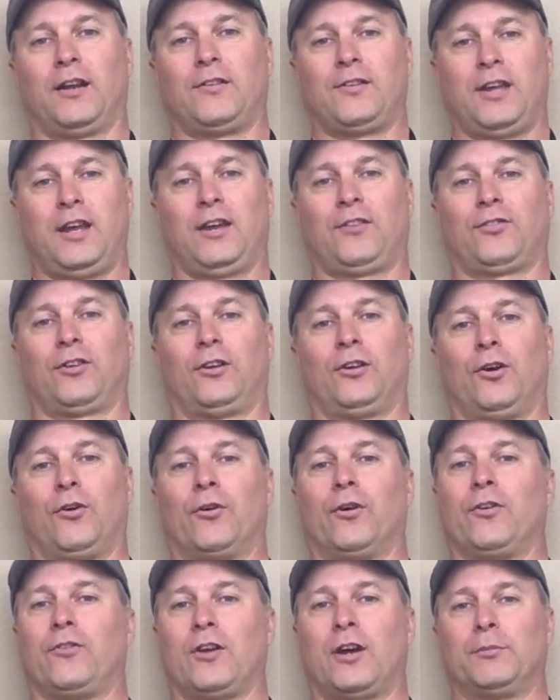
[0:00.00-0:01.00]
it takes a
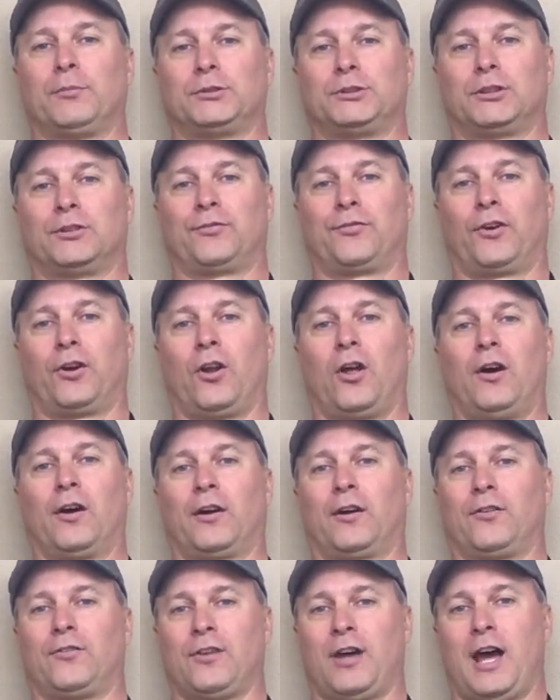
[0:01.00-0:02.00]
lower temperature for a
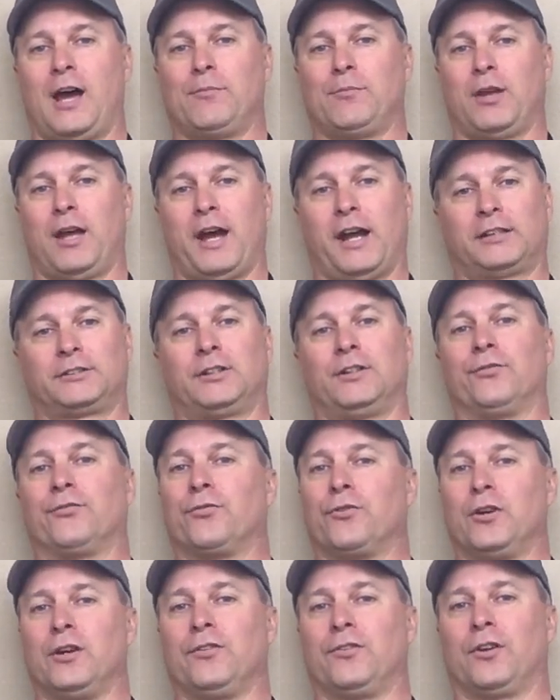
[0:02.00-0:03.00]
longer time to actually
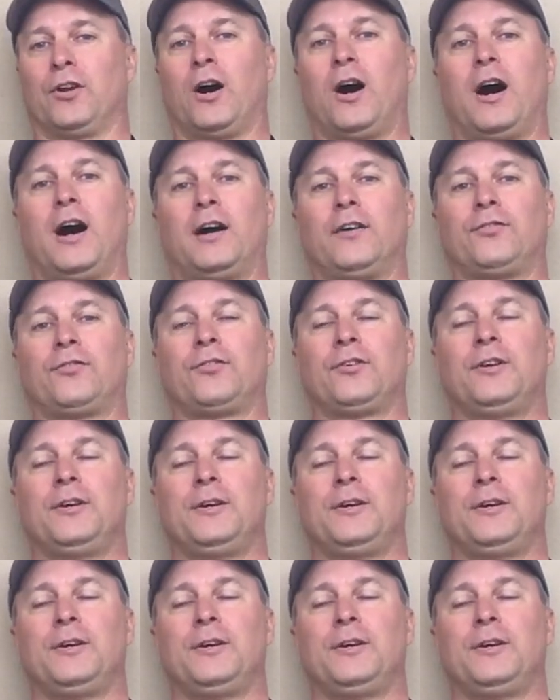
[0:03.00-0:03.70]
freeze it off.